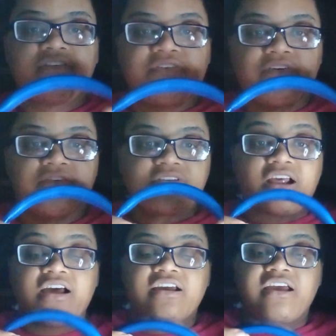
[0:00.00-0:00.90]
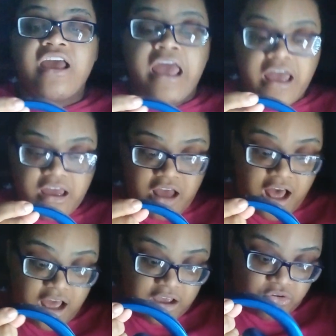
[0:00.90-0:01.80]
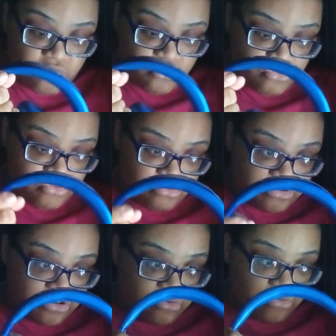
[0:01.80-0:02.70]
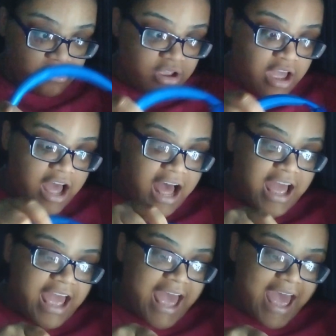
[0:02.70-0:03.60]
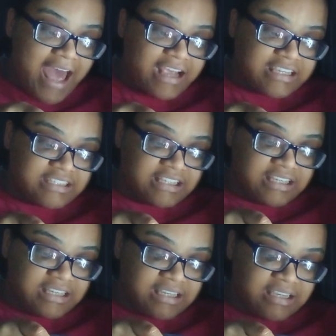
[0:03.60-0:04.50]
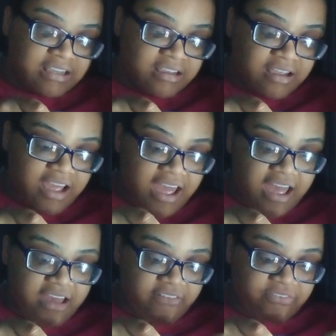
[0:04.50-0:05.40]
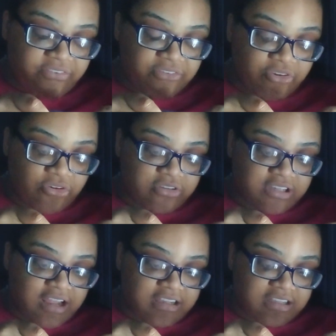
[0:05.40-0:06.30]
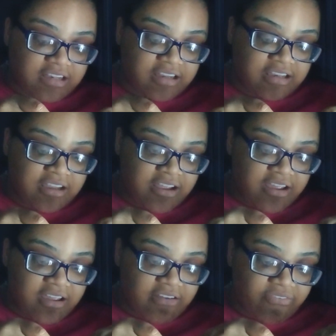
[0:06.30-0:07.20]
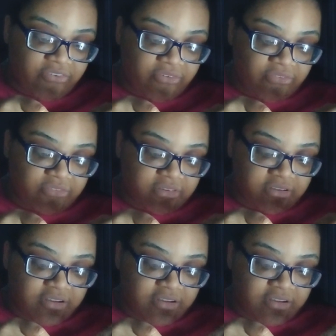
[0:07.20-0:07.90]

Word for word: headphones i i oh shoot i actually Half, no, it's canceling headphones.